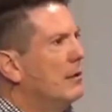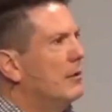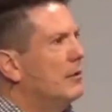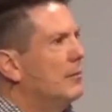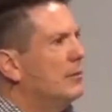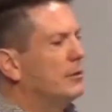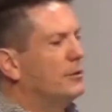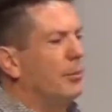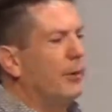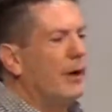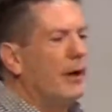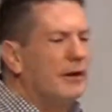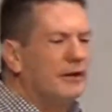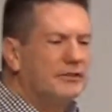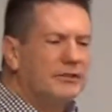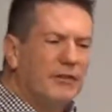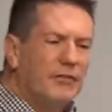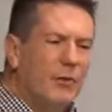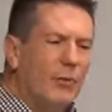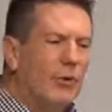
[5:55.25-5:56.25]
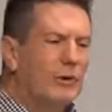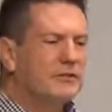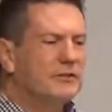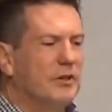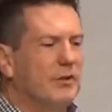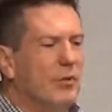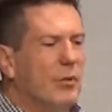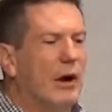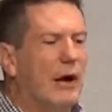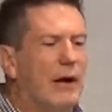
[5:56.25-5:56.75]
But to be honest, every once
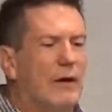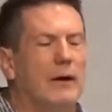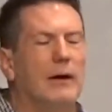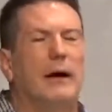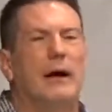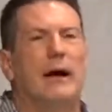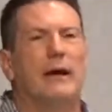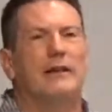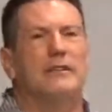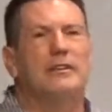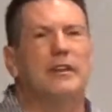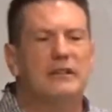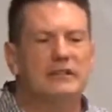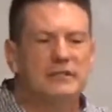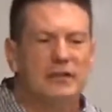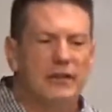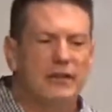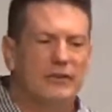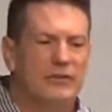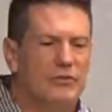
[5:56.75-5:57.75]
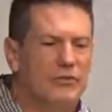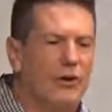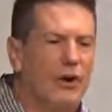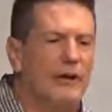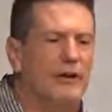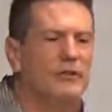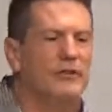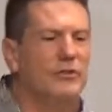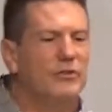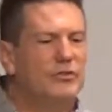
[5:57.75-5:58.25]
in a while, I intentionally try
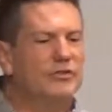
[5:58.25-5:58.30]
to do